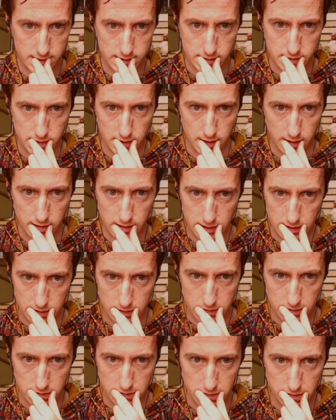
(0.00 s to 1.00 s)
not
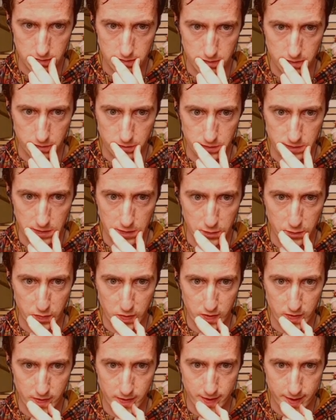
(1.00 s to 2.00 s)
lose hope.
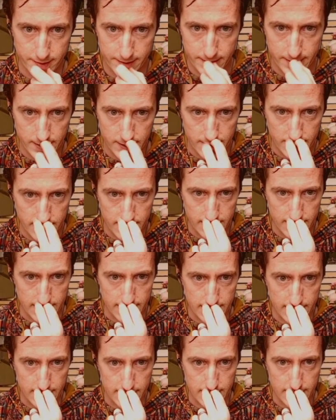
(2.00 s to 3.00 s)

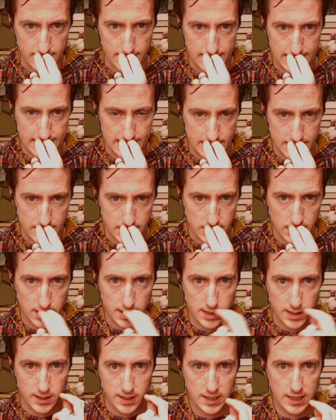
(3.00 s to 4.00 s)
And
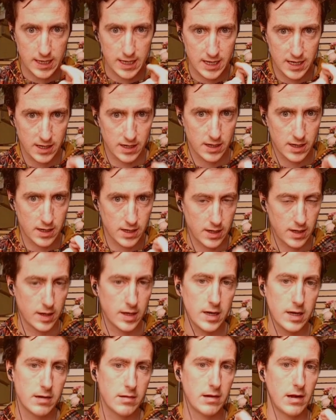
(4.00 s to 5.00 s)
I can
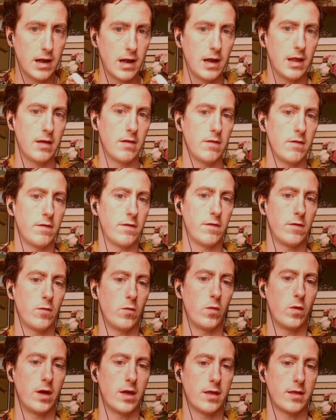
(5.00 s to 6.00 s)
kind of live
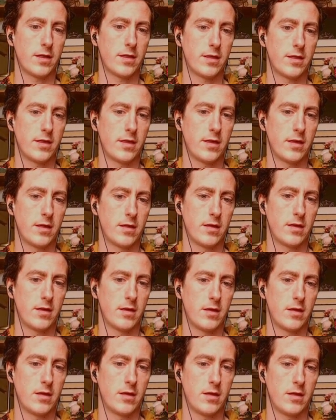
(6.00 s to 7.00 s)
with
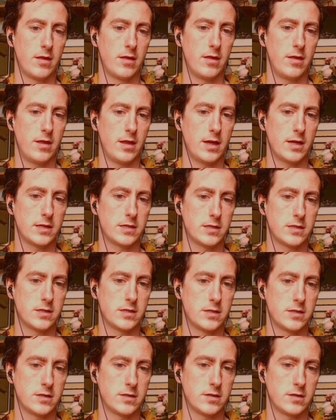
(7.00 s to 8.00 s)

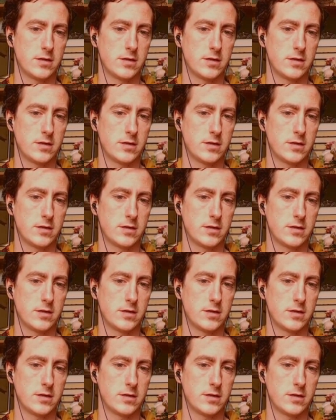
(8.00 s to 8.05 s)
this,